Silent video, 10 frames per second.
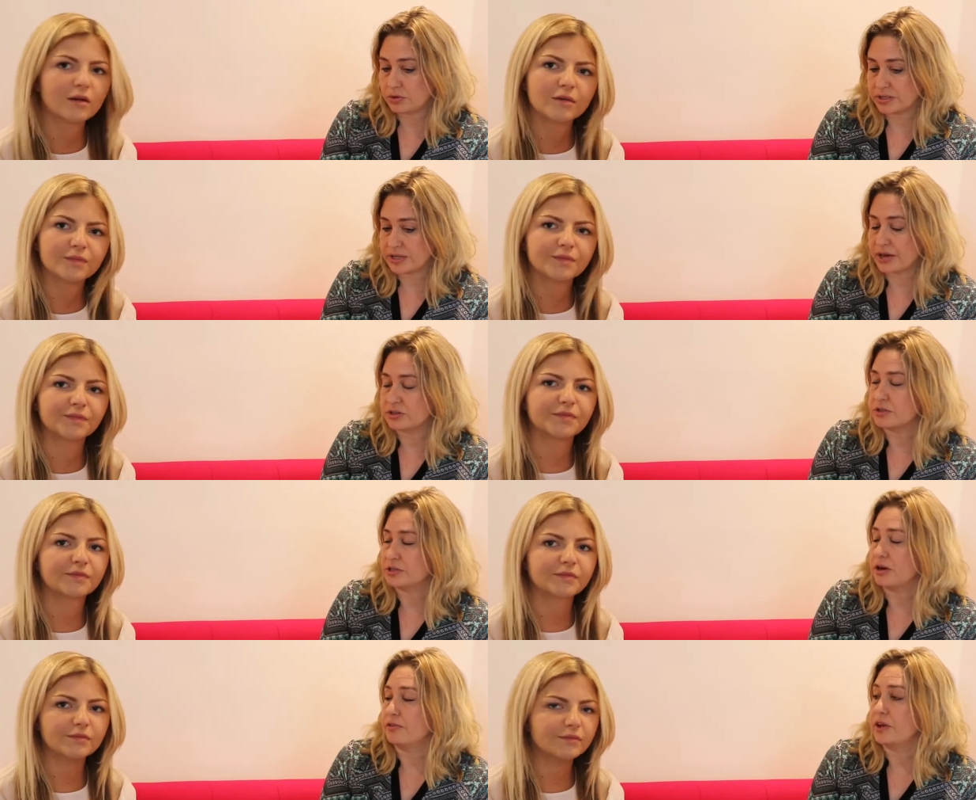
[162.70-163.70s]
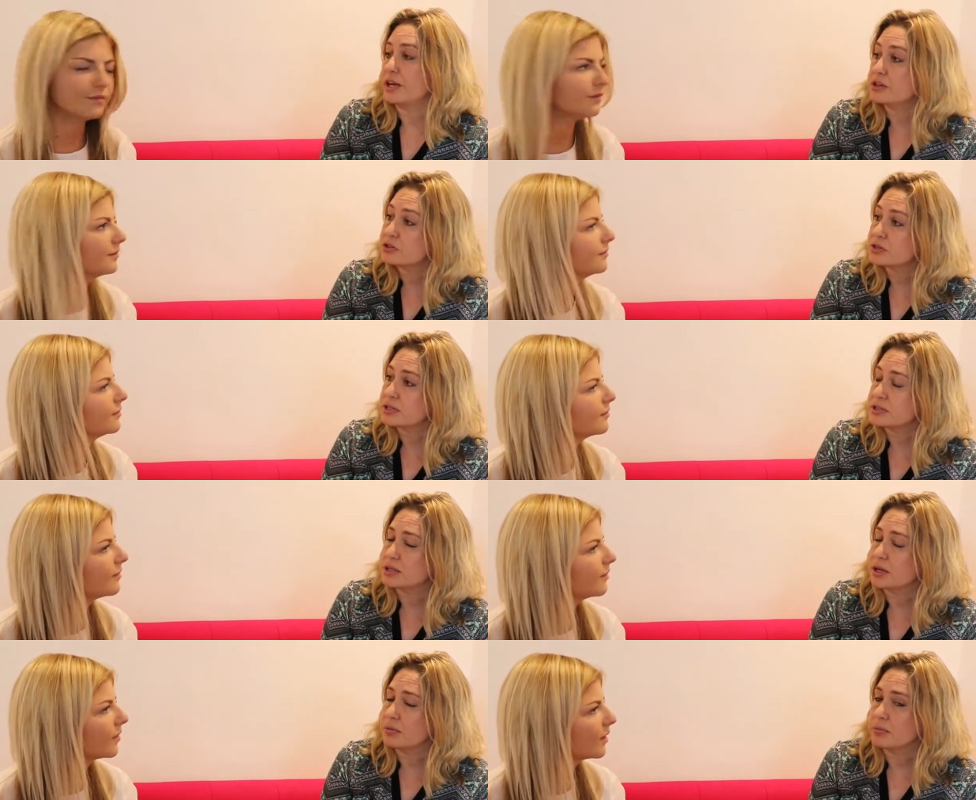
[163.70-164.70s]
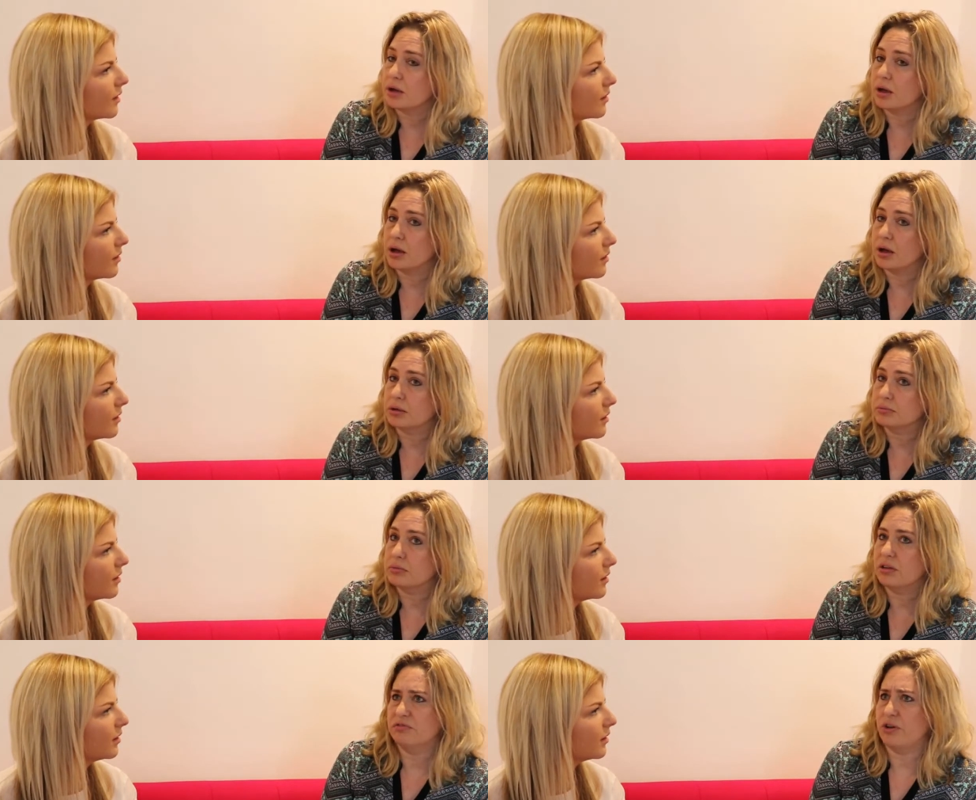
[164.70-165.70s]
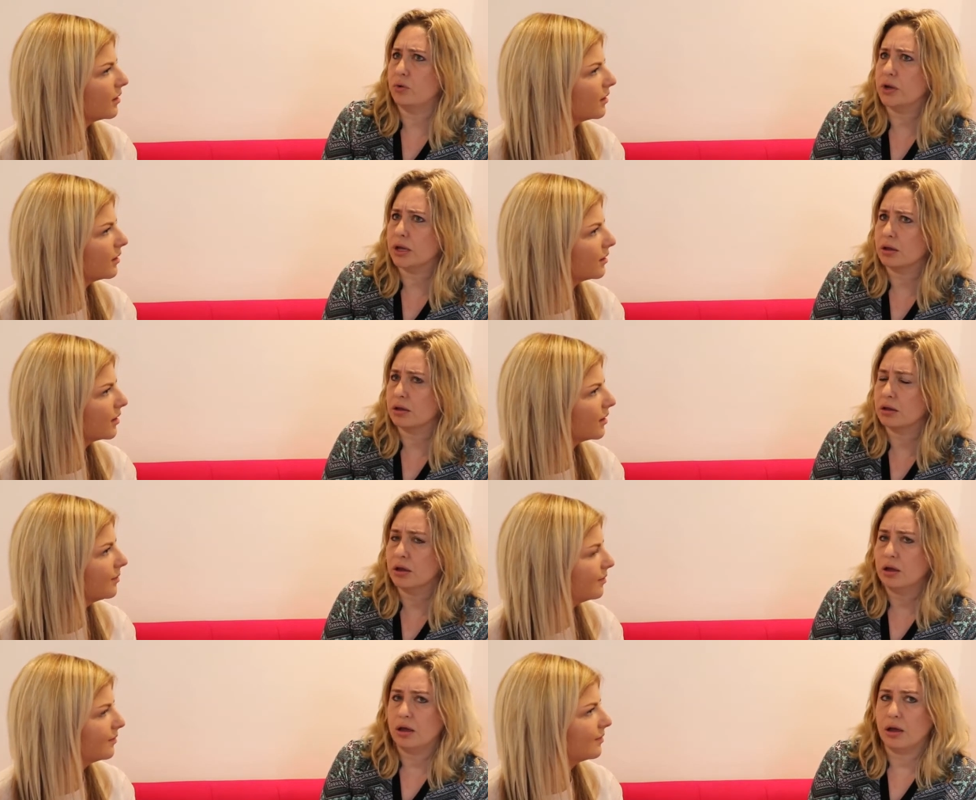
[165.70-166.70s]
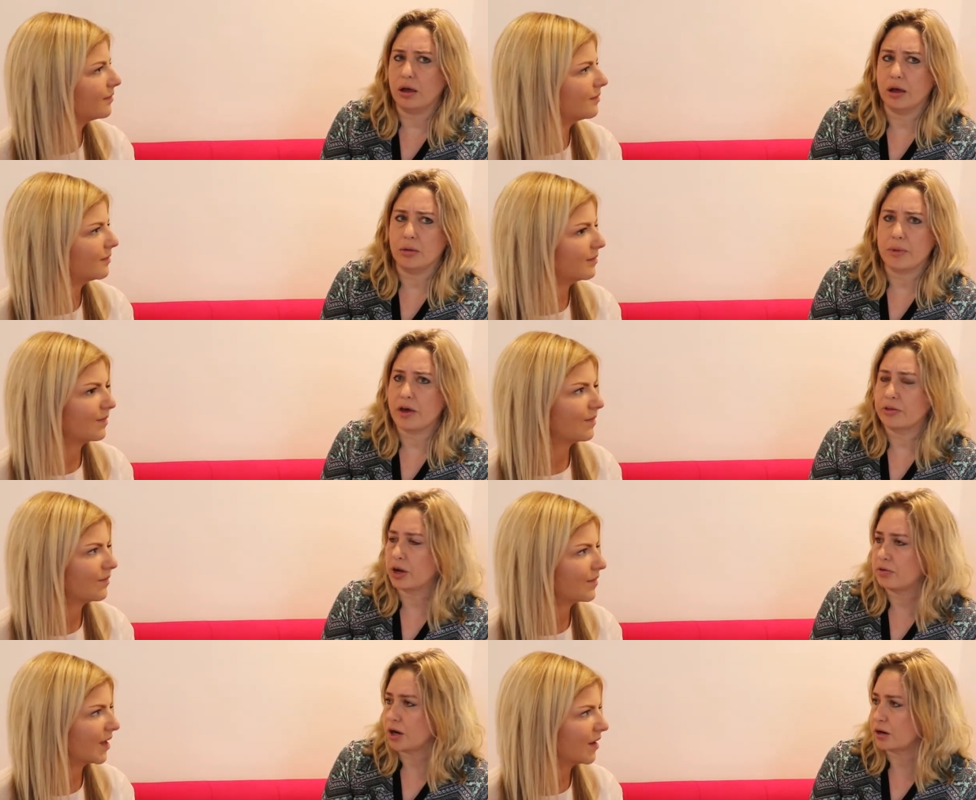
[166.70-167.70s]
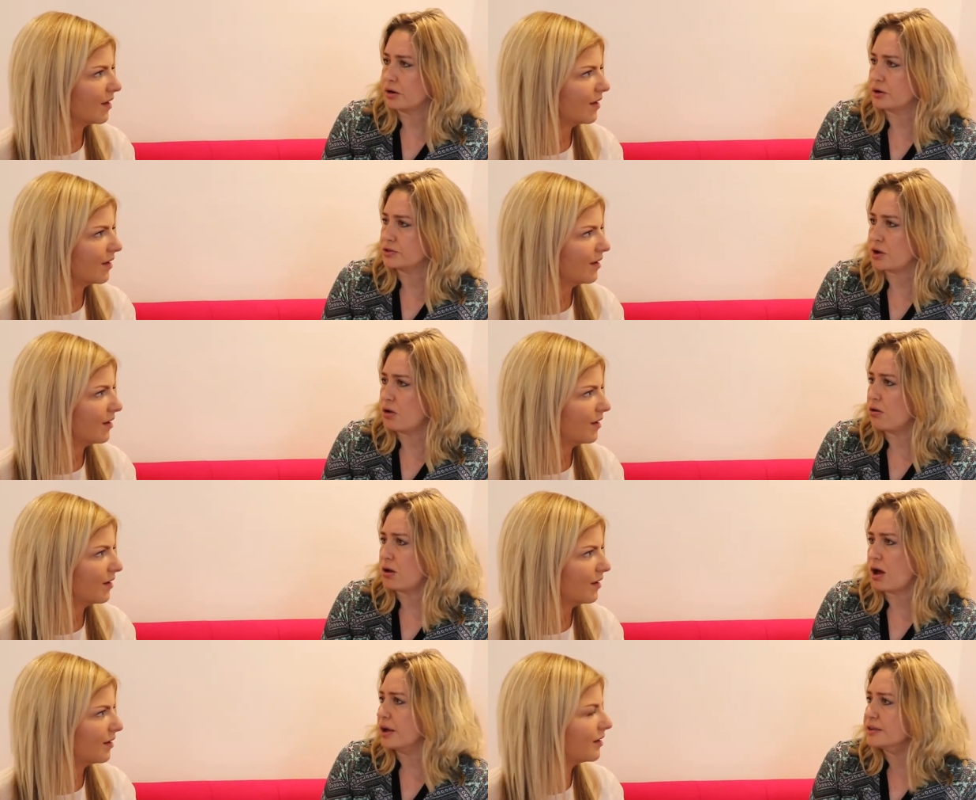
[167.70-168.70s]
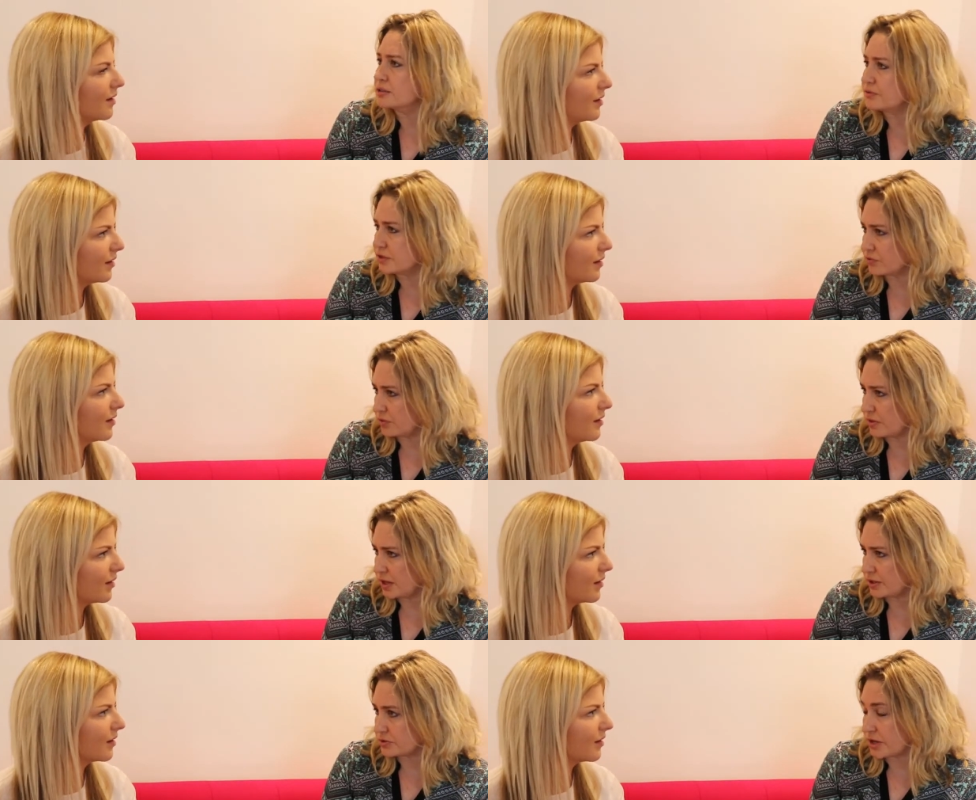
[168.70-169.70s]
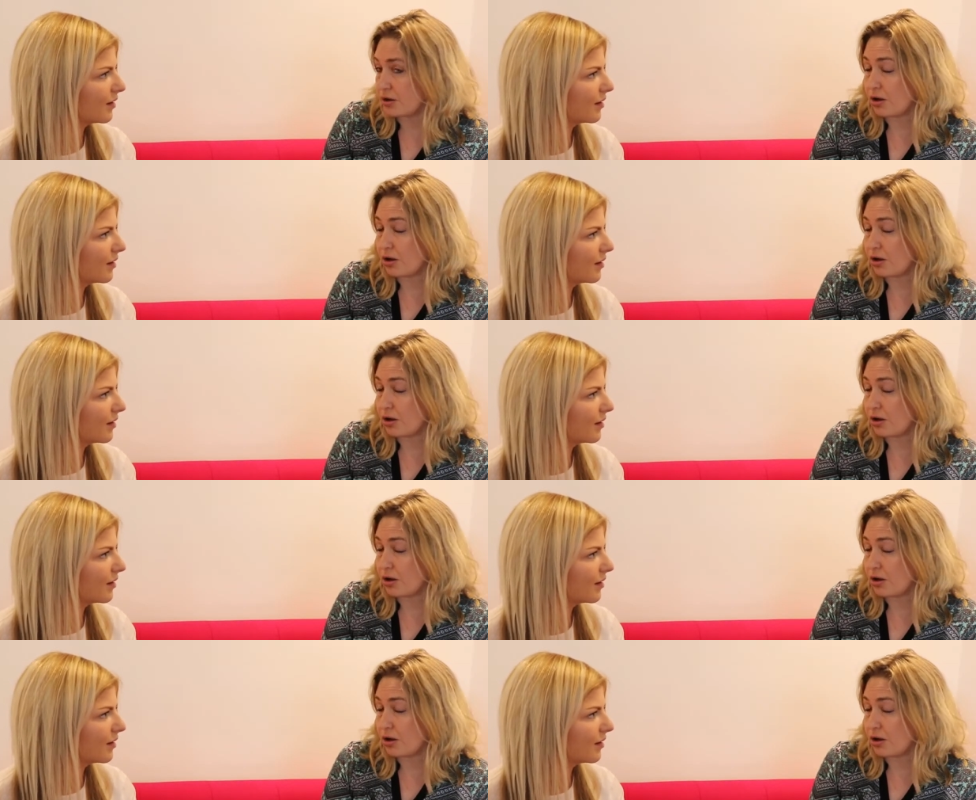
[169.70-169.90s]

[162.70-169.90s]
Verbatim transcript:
Speaker 1: transactions in our financial system, um, voting, mm-hmm. um, healthcare records, all kinds of different things, right?